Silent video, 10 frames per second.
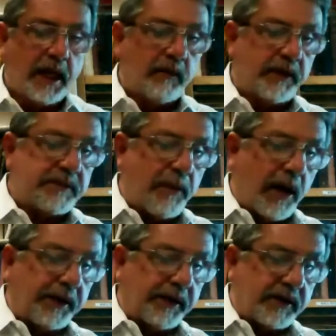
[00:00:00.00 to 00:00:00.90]

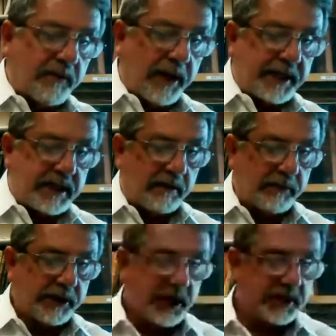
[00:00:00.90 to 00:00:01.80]
responded to my
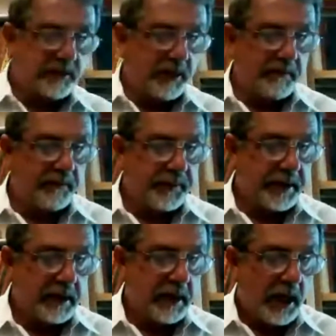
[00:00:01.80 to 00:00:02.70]
summary judgment,
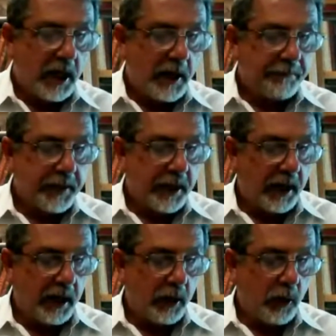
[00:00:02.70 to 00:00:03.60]

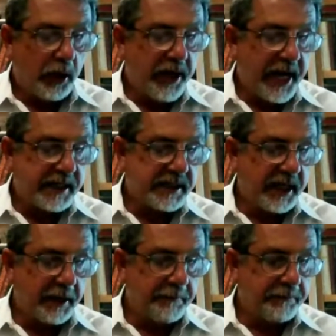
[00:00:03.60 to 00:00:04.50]
or they
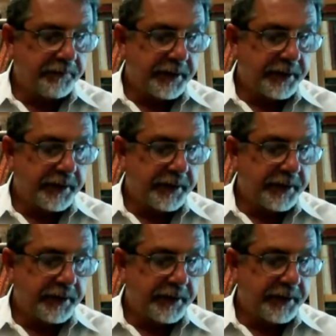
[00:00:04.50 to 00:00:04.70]
actually,